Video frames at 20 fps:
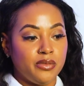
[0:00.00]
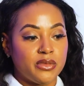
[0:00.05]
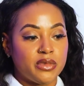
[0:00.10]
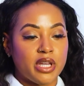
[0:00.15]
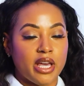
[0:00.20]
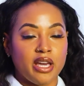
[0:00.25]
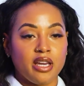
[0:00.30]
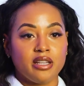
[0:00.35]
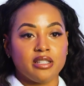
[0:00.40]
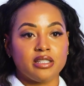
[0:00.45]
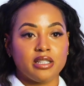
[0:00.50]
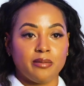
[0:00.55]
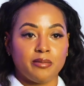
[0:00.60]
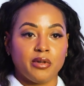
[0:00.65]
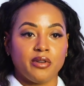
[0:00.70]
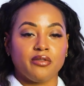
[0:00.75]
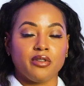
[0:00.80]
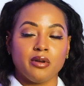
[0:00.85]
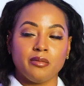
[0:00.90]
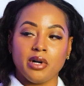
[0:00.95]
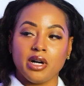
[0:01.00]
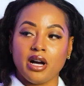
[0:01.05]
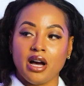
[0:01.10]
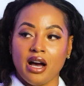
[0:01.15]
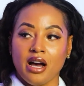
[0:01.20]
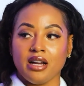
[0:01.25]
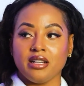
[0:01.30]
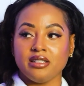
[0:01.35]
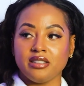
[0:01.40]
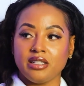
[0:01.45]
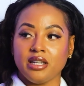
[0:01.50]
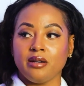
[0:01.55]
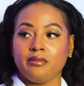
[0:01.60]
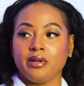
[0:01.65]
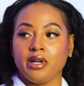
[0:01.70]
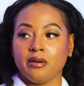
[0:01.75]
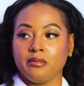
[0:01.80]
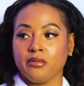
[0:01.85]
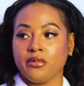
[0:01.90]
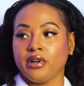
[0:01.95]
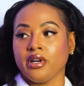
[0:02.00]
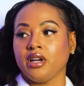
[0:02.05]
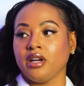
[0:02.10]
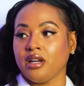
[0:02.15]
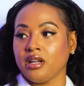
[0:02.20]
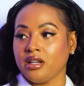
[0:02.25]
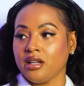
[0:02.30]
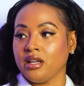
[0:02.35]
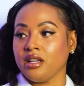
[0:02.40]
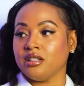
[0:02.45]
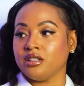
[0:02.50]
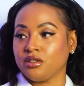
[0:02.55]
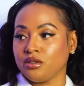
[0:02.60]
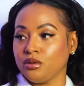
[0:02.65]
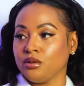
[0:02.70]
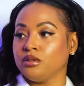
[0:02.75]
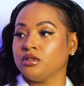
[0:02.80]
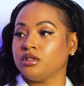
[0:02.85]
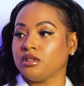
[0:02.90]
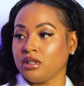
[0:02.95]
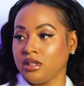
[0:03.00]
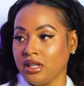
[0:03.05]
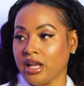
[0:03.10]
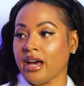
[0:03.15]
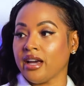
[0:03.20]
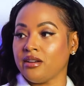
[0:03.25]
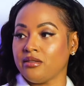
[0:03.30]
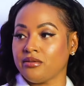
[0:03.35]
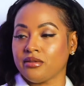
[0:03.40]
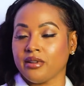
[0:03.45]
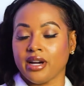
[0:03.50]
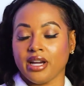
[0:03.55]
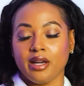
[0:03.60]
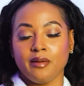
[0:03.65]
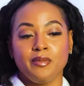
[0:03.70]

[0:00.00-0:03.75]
taking something from a concept and bringing it into life, right?